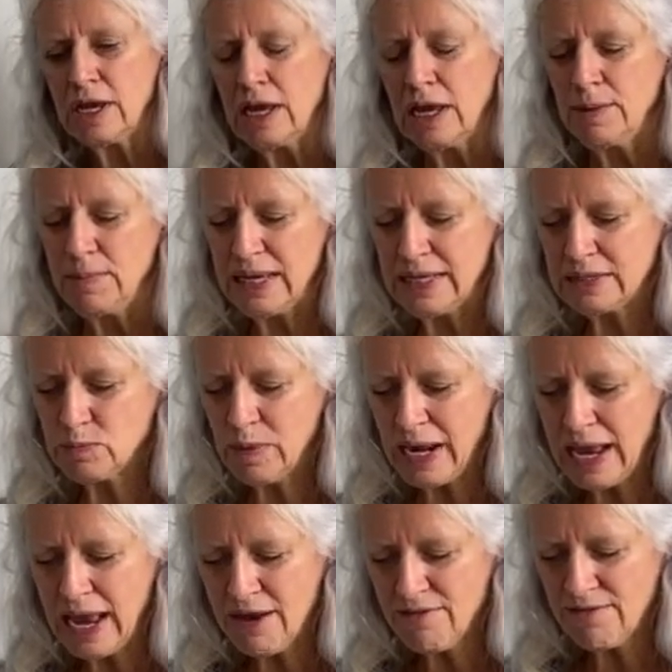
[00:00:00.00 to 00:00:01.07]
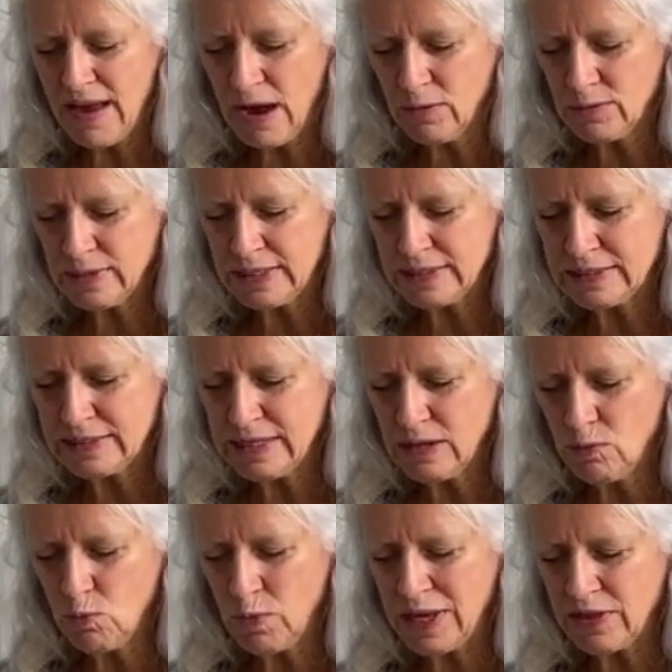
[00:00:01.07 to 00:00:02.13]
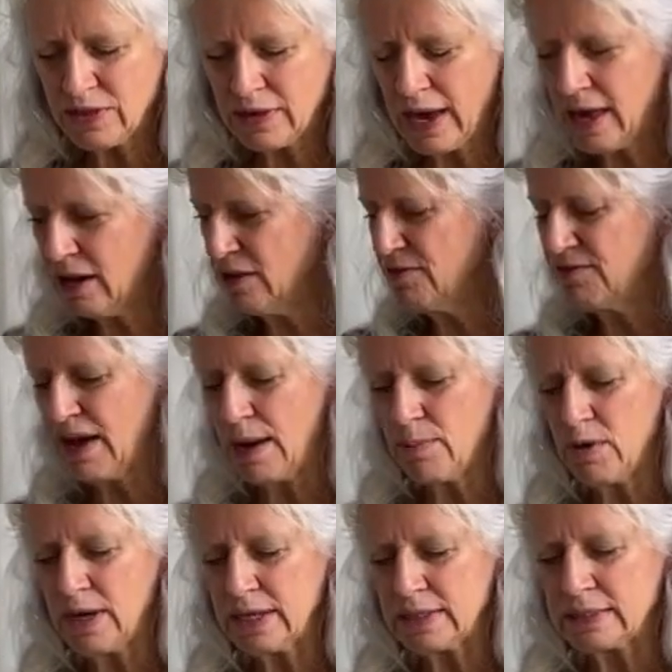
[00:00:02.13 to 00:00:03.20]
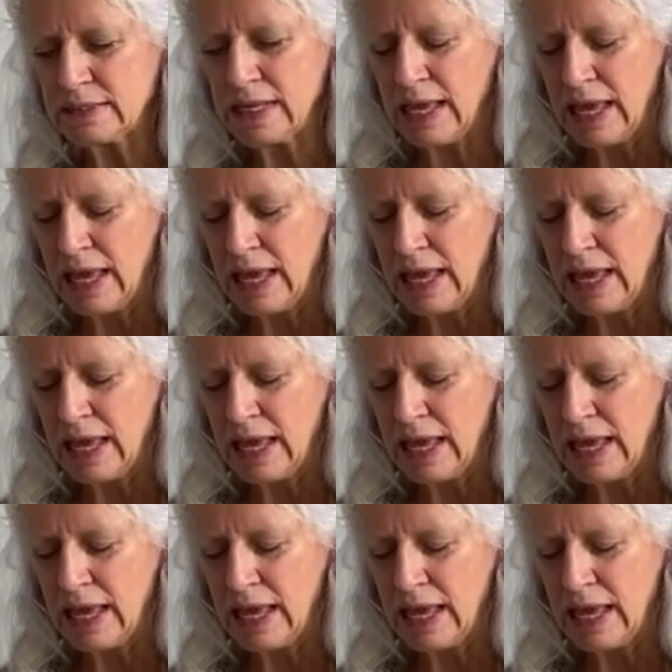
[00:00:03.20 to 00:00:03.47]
Because what I have found is that with Cuddle fabrics,